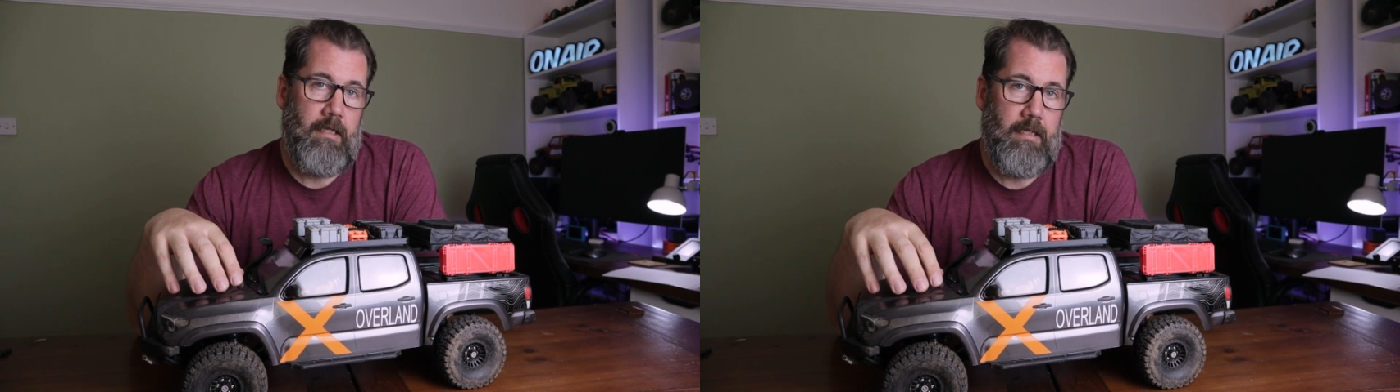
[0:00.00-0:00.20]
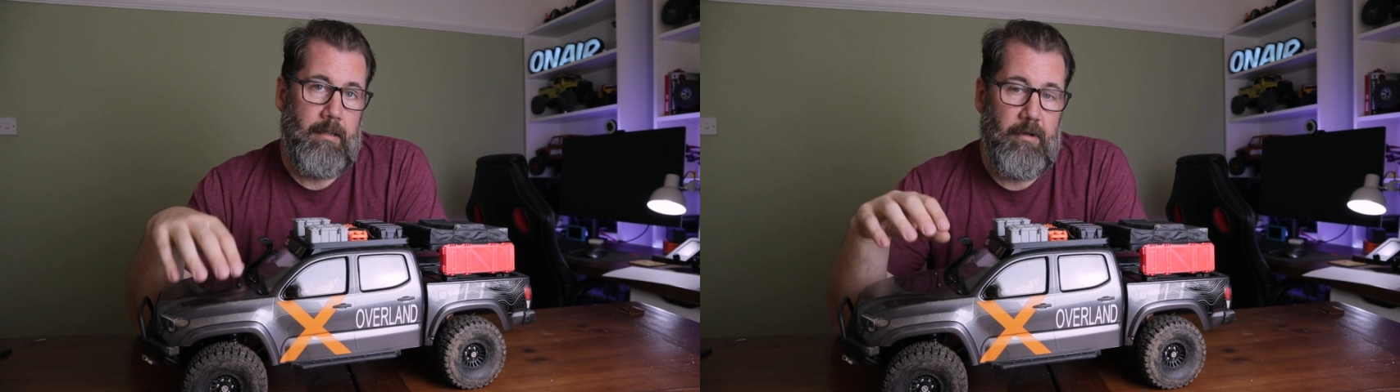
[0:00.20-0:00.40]

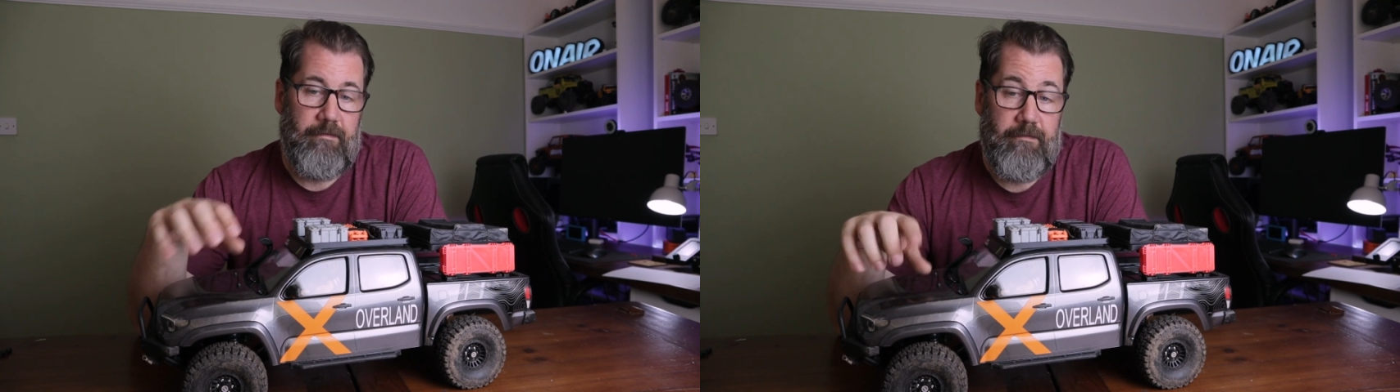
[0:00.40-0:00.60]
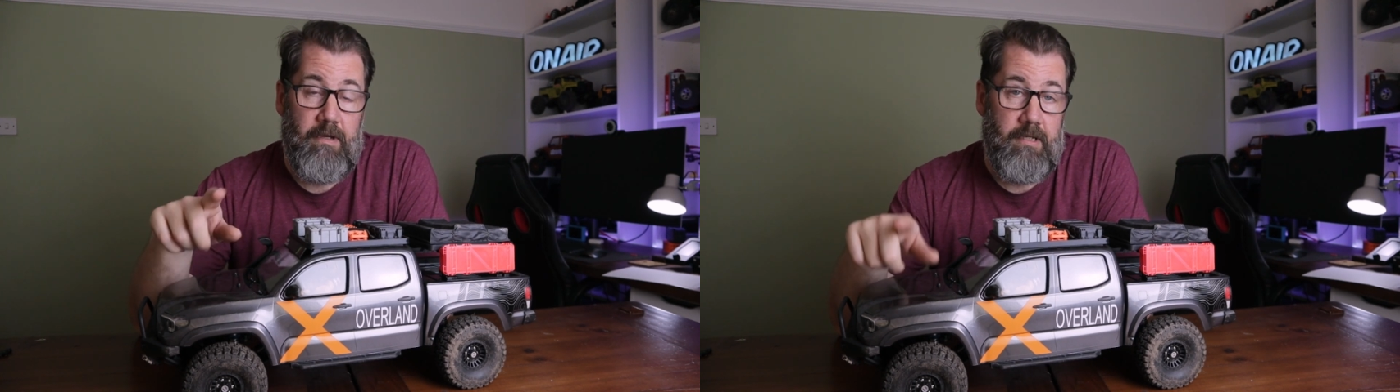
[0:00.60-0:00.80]
Now my
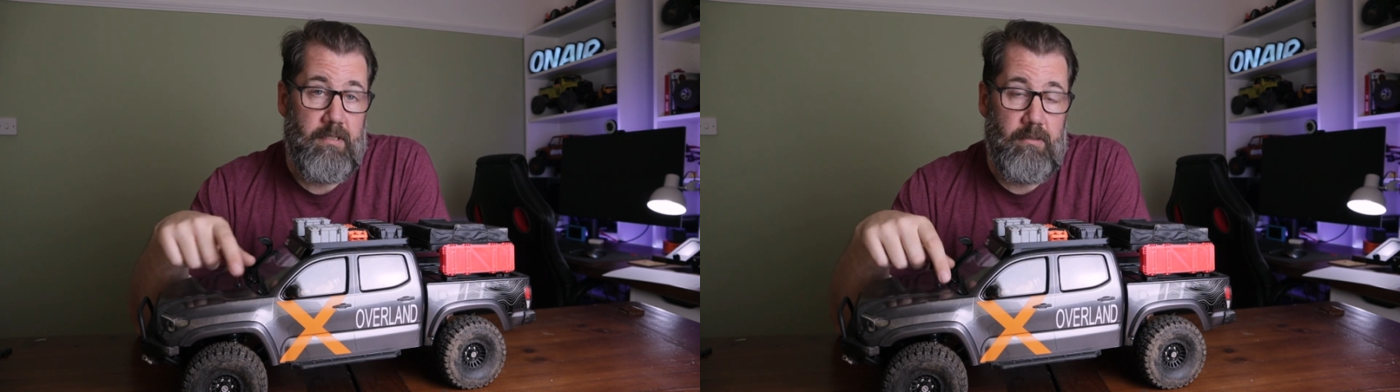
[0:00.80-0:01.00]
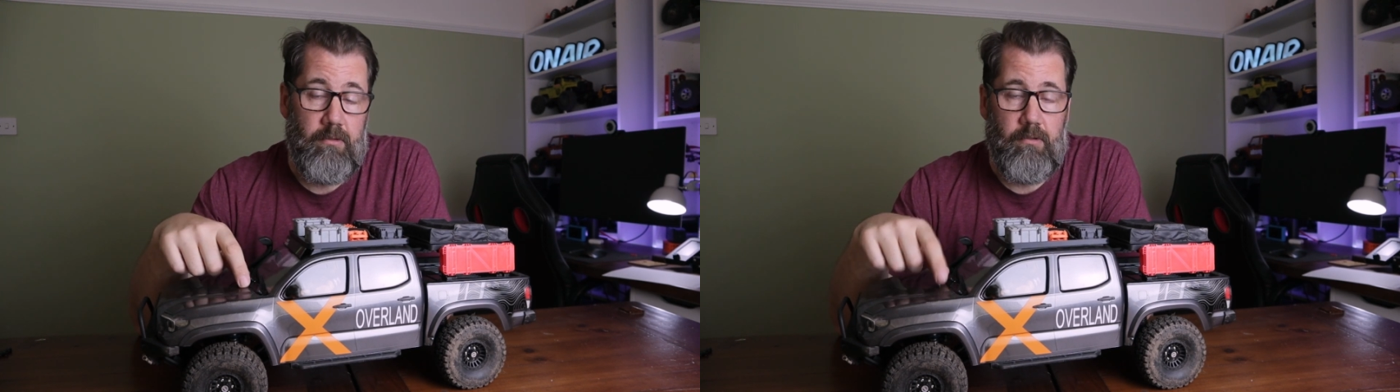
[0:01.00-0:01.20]

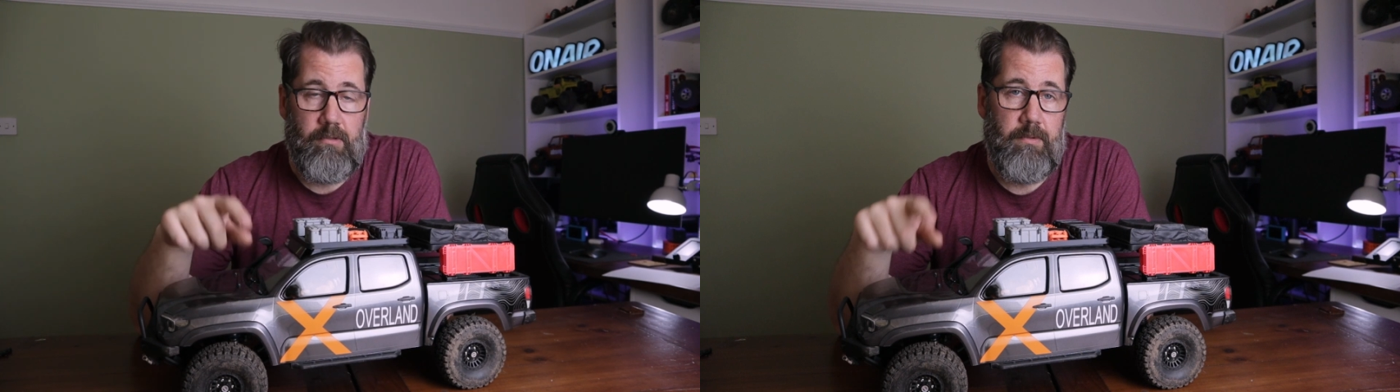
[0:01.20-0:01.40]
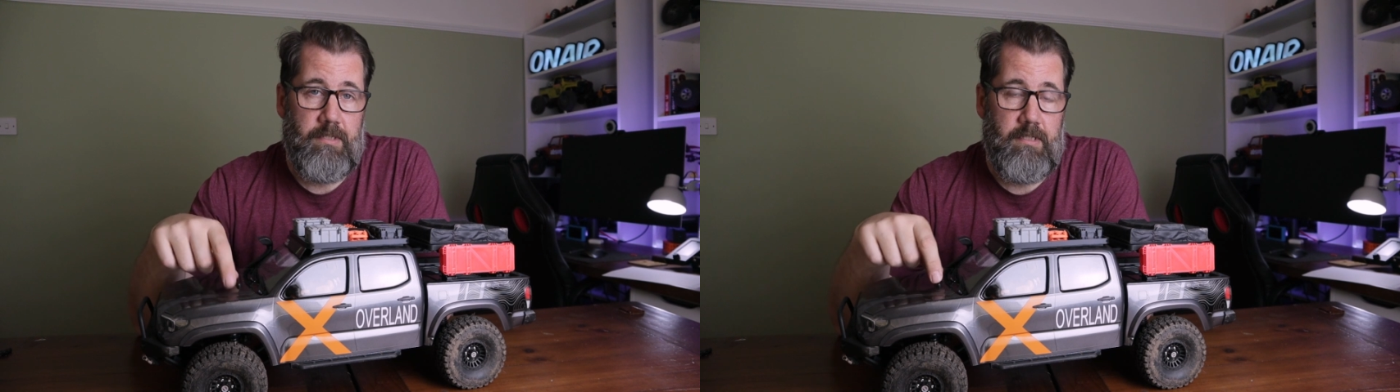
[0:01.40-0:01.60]
first
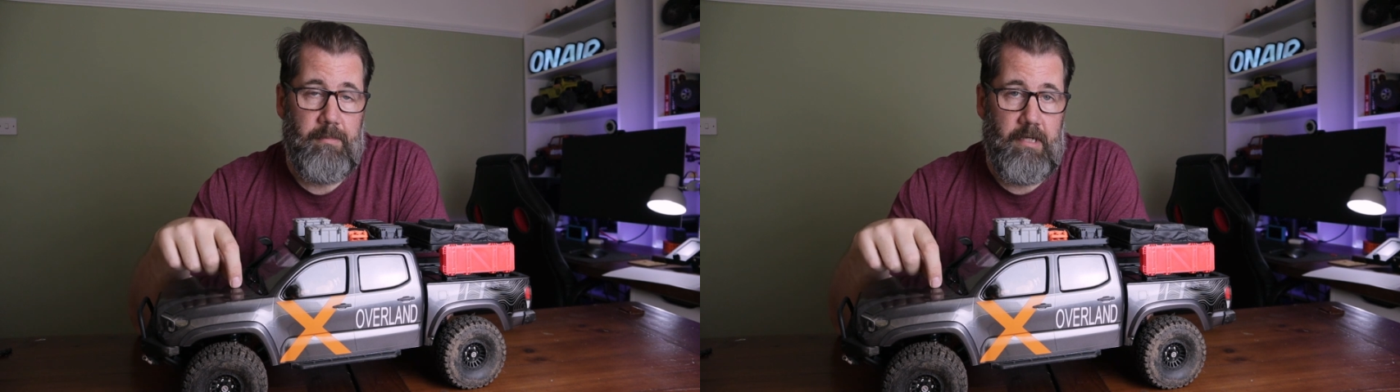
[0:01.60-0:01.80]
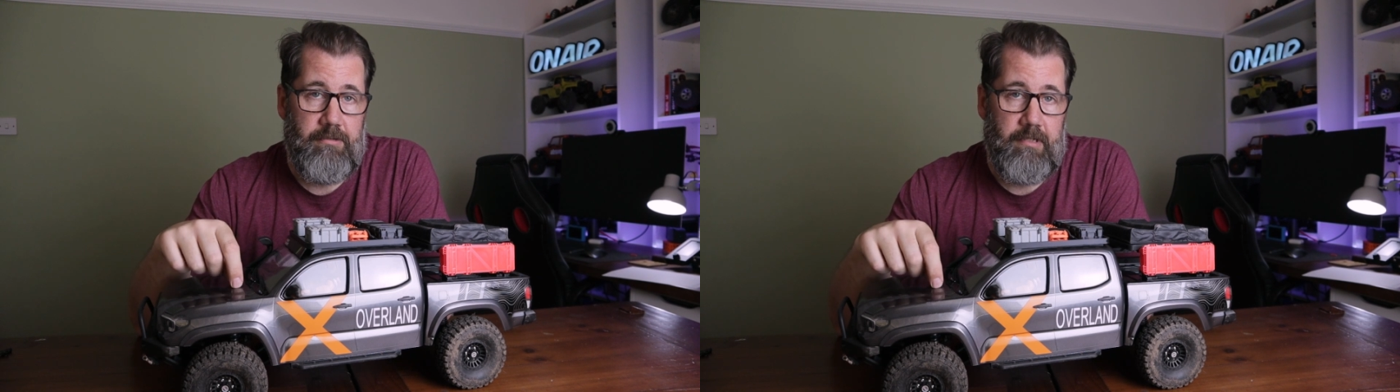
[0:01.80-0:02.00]
thought was the
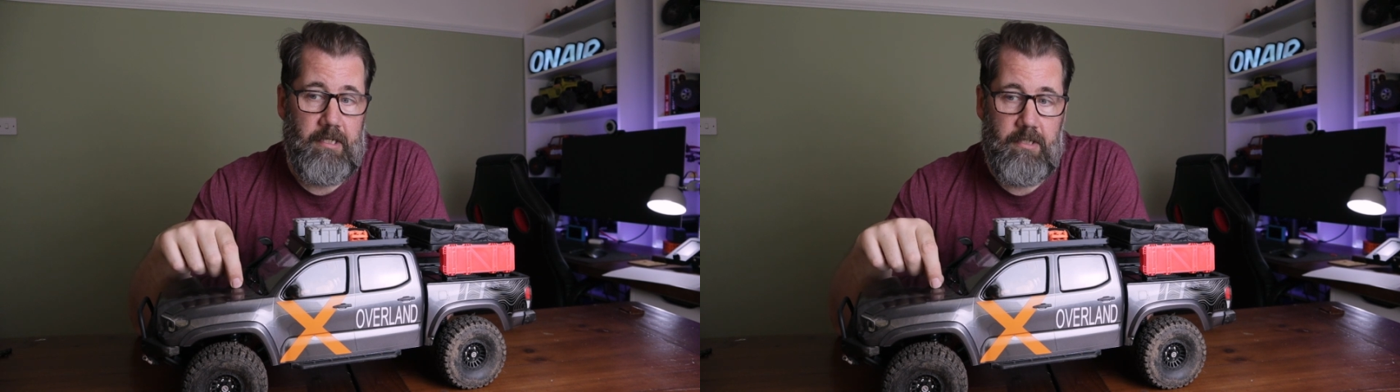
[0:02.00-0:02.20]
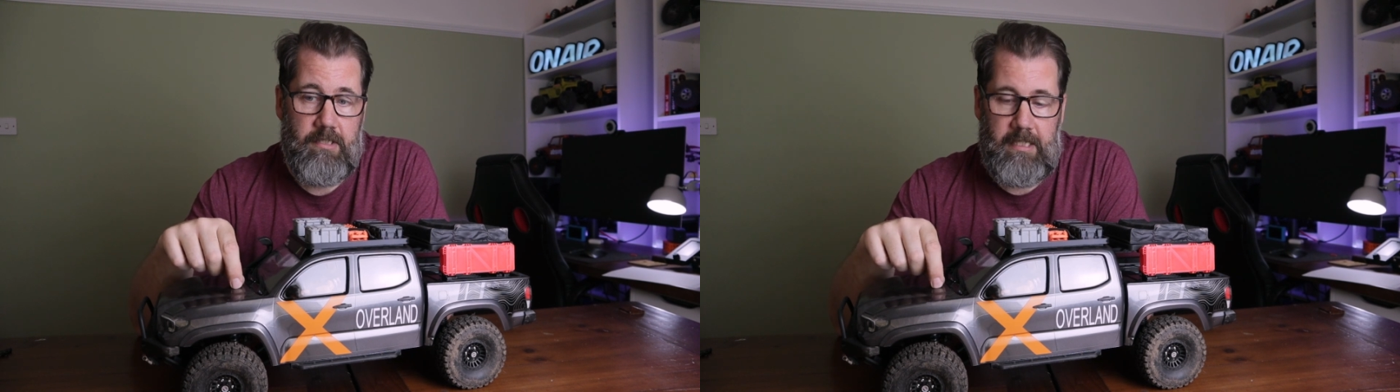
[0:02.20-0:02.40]

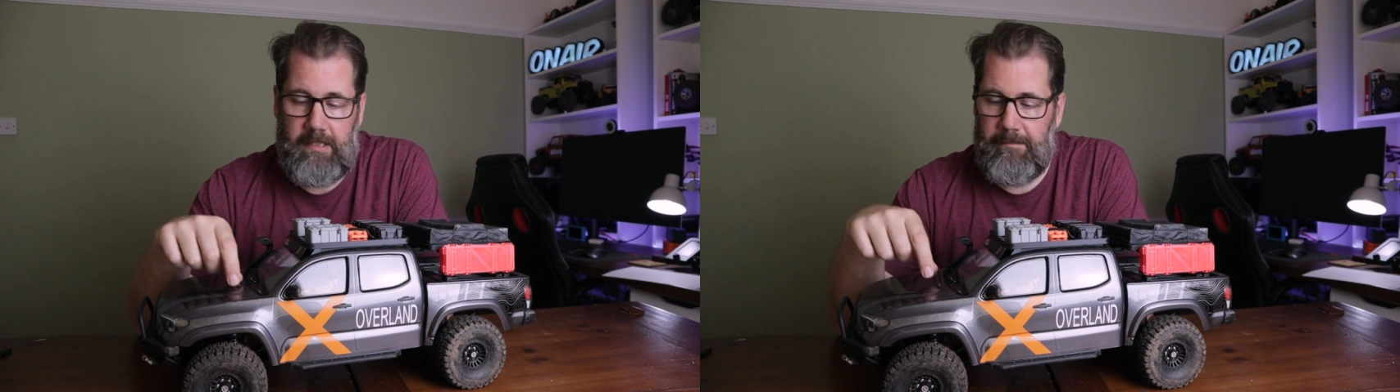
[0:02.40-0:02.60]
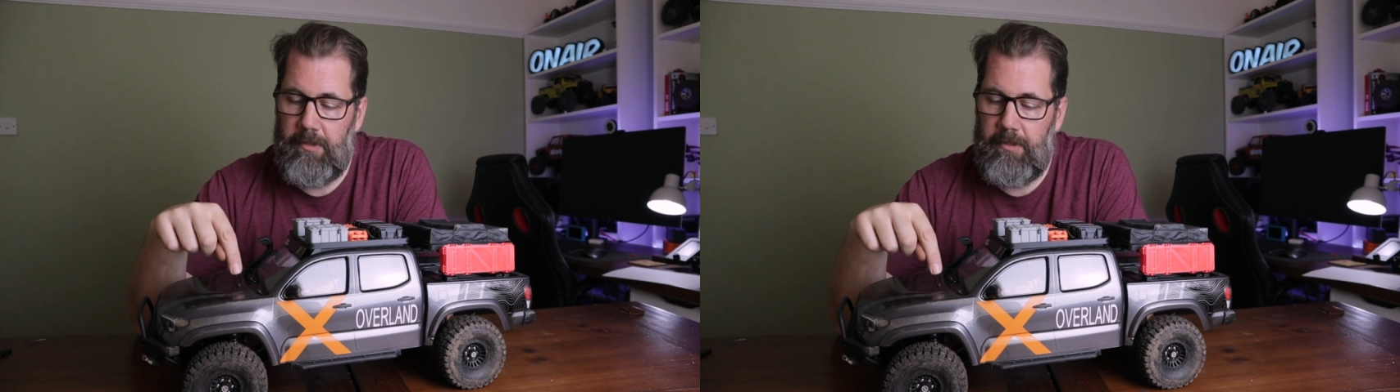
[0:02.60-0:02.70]
MYTrickRC,